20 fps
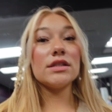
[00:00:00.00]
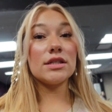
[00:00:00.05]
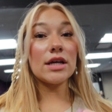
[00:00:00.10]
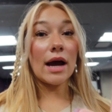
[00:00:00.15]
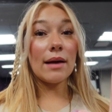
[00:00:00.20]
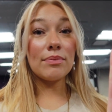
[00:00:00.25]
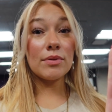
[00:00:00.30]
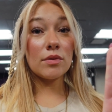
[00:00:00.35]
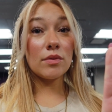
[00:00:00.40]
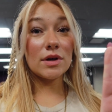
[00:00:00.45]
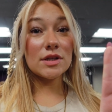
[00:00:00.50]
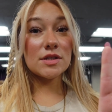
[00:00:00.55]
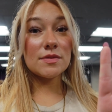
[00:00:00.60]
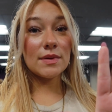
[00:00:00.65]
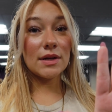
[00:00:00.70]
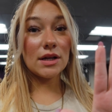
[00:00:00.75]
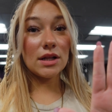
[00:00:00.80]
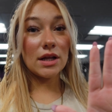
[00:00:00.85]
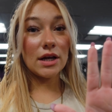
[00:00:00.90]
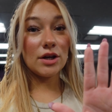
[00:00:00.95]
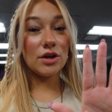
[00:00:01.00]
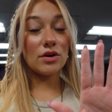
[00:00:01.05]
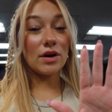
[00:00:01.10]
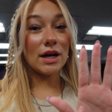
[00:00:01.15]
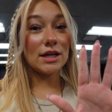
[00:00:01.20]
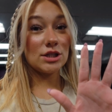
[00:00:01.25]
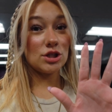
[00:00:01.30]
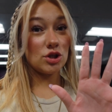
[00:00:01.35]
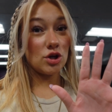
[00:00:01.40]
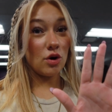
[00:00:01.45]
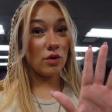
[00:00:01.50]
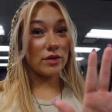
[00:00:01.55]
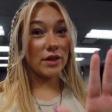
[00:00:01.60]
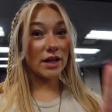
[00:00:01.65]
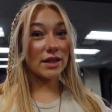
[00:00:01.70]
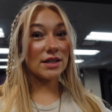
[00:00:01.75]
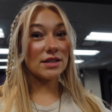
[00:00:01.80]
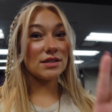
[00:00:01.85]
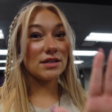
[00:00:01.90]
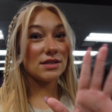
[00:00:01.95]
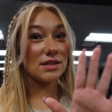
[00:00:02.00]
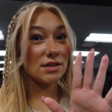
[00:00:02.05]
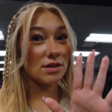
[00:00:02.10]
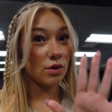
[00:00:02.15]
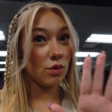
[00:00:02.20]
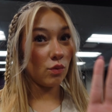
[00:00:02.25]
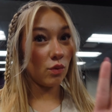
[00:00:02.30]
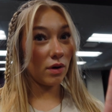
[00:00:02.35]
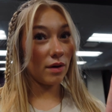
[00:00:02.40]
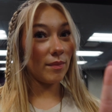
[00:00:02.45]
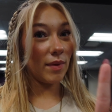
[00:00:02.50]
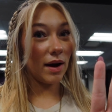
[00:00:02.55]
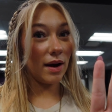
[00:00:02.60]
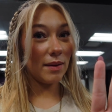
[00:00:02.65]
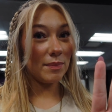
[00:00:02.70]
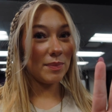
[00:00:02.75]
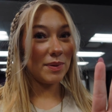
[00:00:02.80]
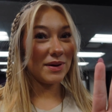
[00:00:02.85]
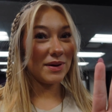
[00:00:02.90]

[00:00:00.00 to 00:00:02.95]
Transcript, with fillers: Dapper wants me to let you guys know that this is still warm up.